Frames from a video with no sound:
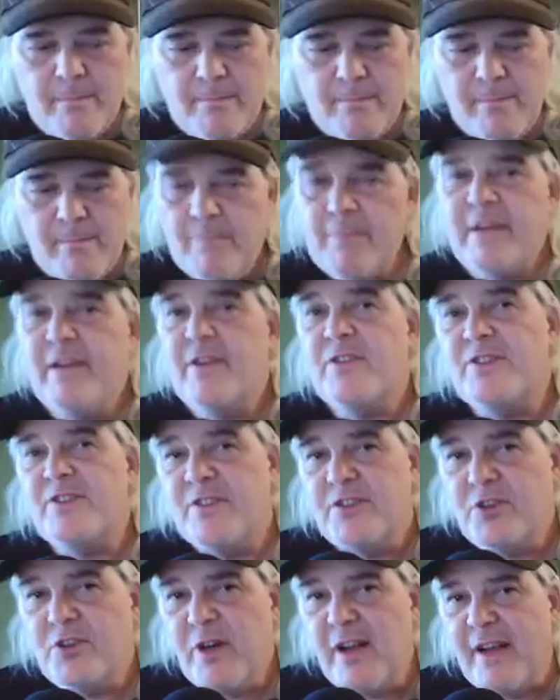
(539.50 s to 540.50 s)
But here's the
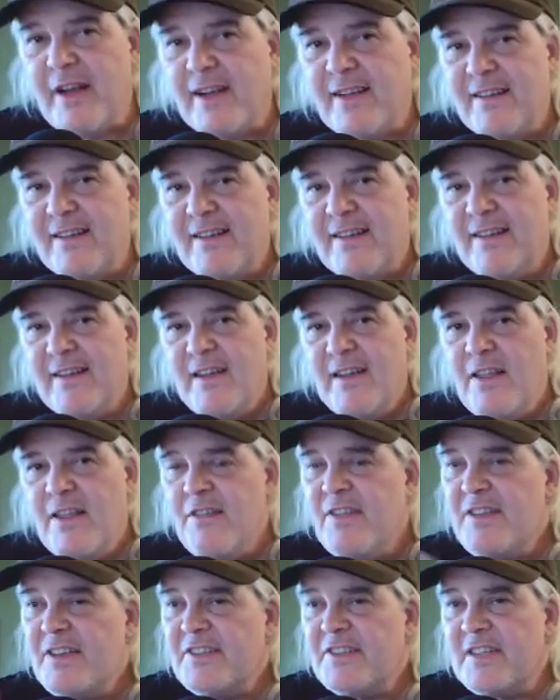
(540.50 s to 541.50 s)
trick.
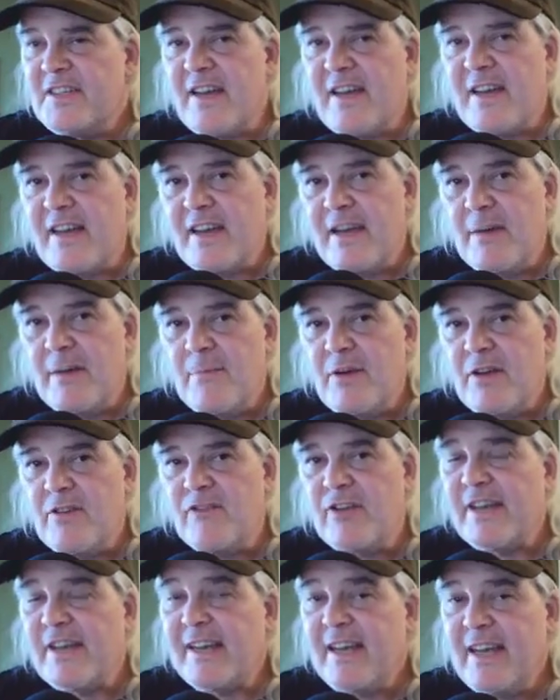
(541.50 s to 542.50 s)
This time,
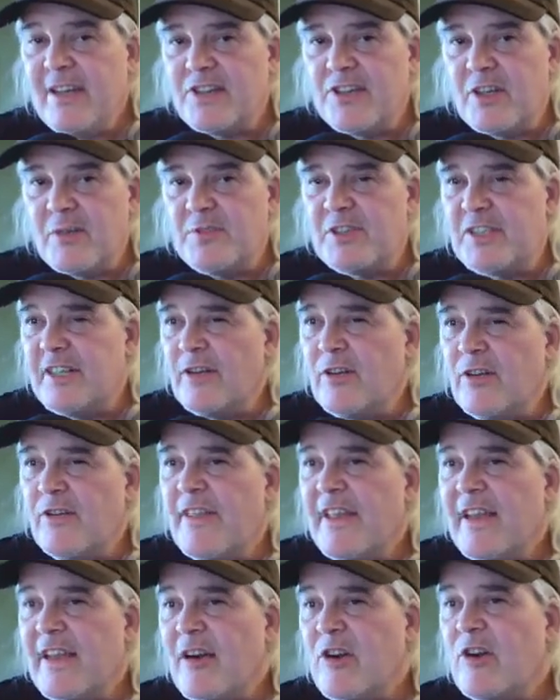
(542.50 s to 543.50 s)
for the catch-up sale,
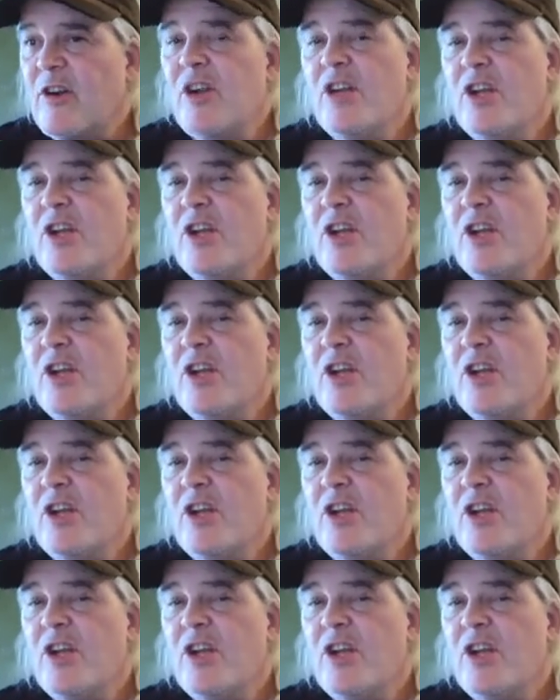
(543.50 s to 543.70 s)
they are